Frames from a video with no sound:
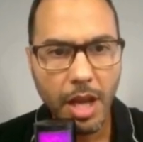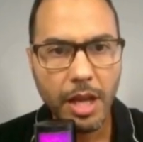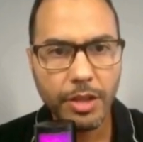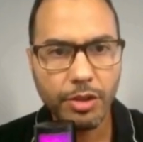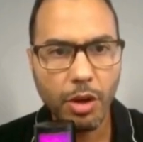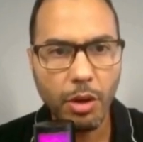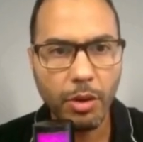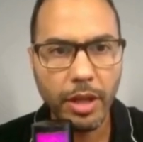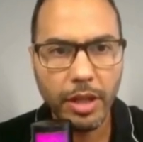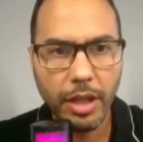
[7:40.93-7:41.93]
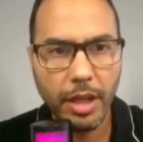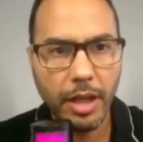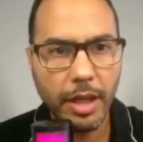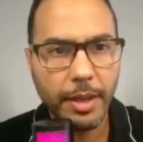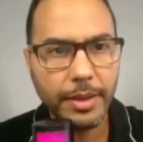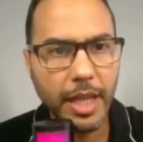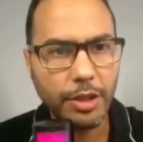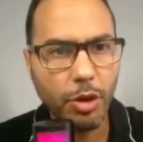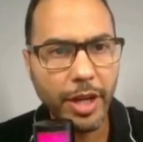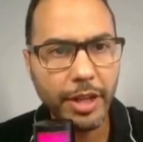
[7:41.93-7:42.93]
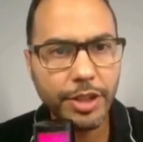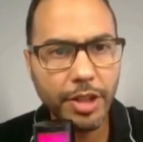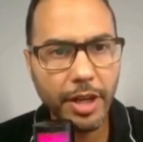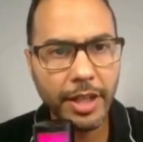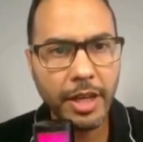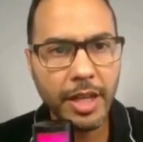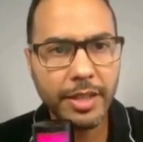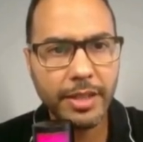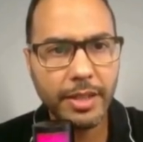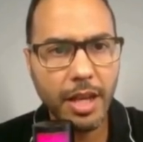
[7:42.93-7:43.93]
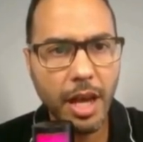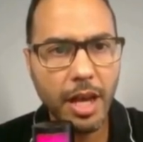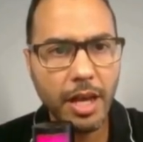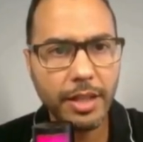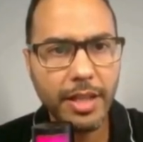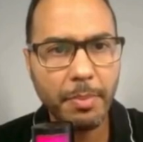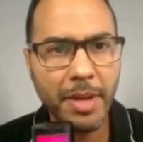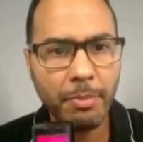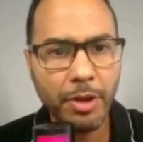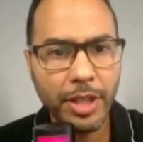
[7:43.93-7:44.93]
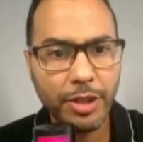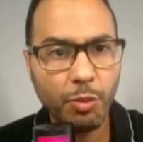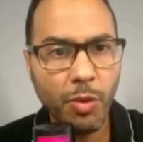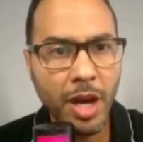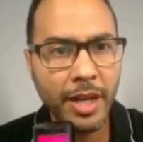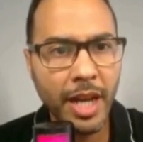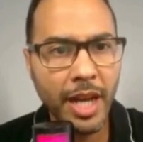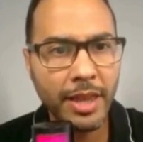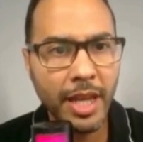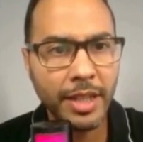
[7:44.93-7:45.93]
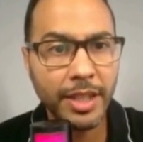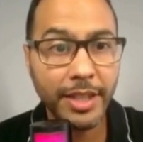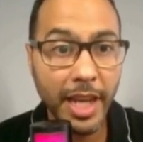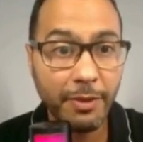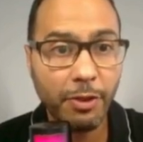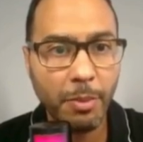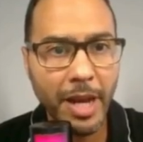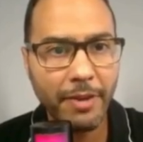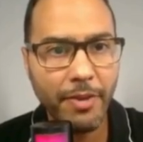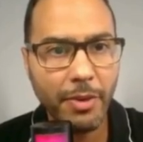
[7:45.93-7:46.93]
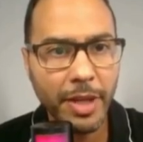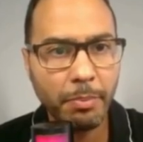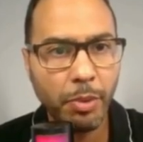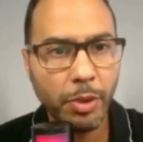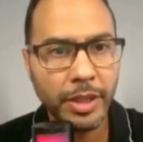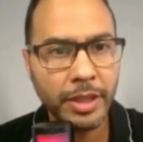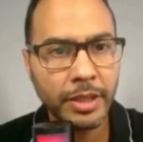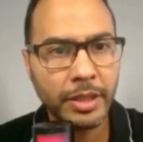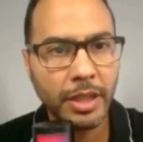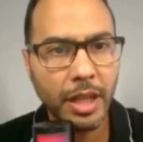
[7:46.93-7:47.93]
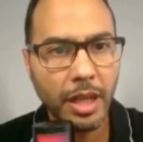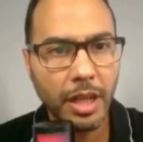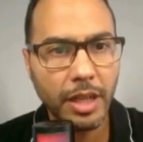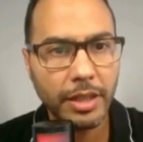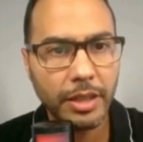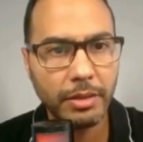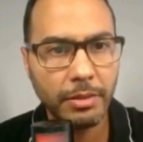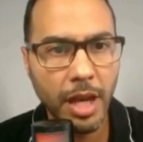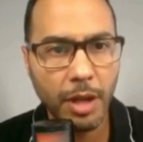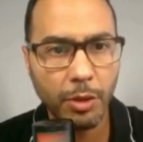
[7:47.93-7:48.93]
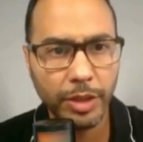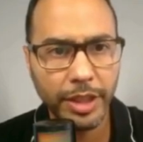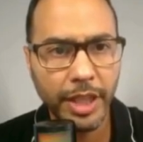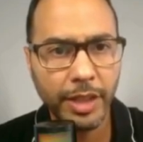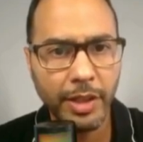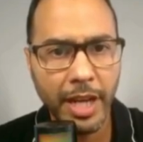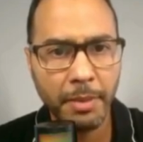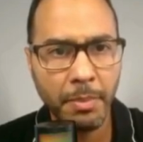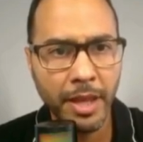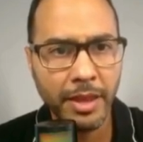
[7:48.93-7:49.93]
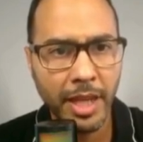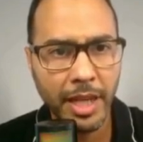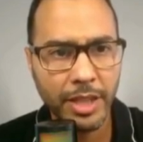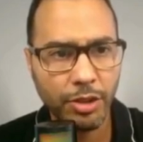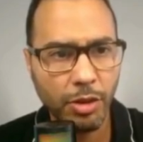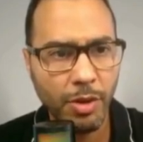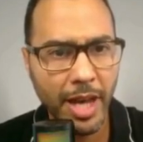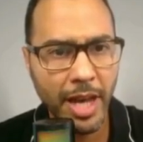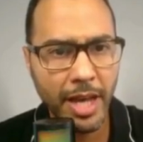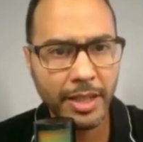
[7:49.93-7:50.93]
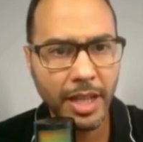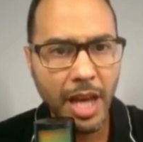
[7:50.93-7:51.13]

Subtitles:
So so here, starting step number is 1, and then the date format, very important, year and month. And let's go ahead.